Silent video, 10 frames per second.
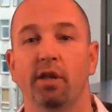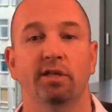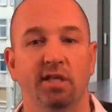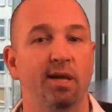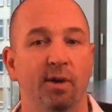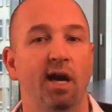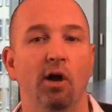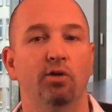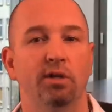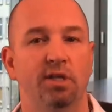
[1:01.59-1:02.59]
it ischemic
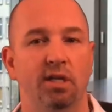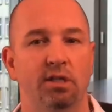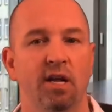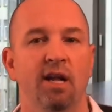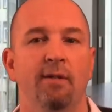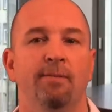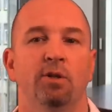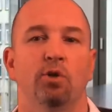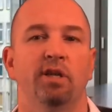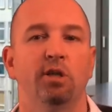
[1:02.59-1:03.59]
heart disease.
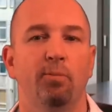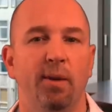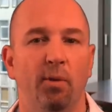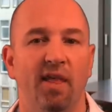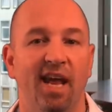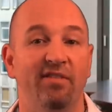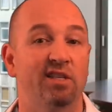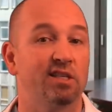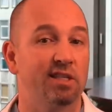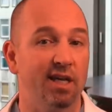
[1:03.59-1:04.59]
So these are people that have a
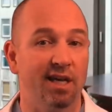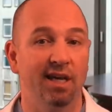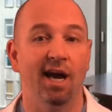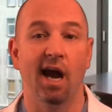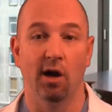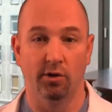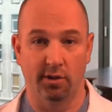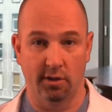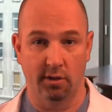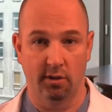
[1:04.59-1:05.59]
sick
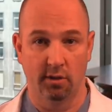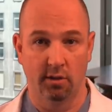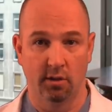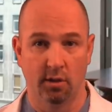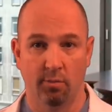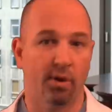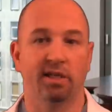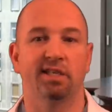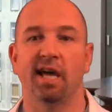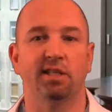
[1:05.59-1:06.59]
heart, but
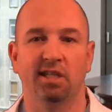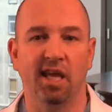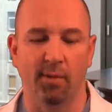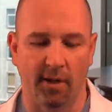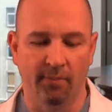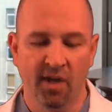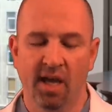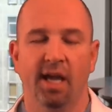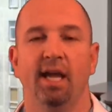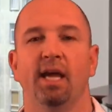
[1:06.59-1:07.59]
it's not ischemic.
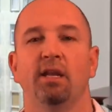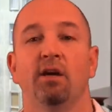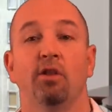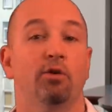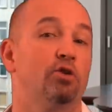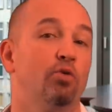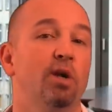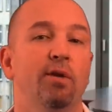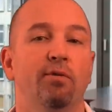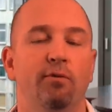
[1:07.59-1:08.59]
And there's
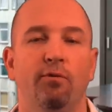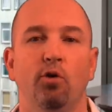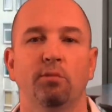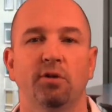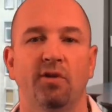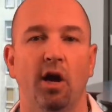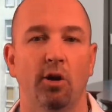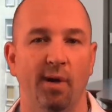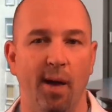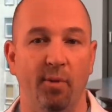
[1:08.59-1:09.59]
three different forms of
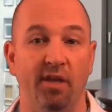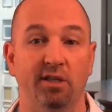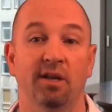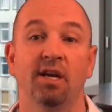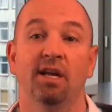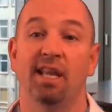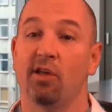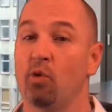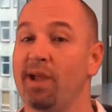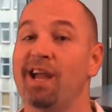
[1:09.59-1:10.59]
cardiomyopathies. Now,
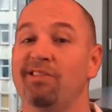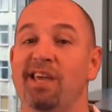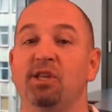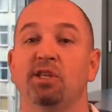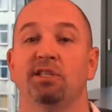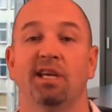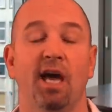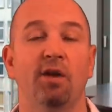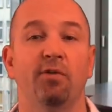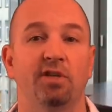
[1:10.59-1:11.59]
the way I teach this at
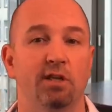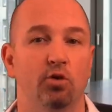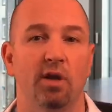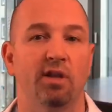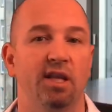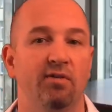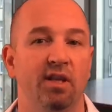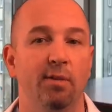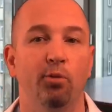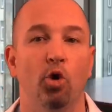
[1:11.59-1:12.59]
conferences or on the
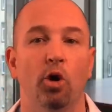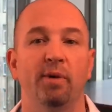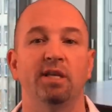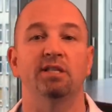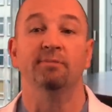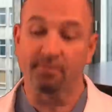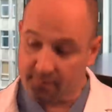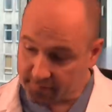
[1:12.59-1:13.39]
DVD program is,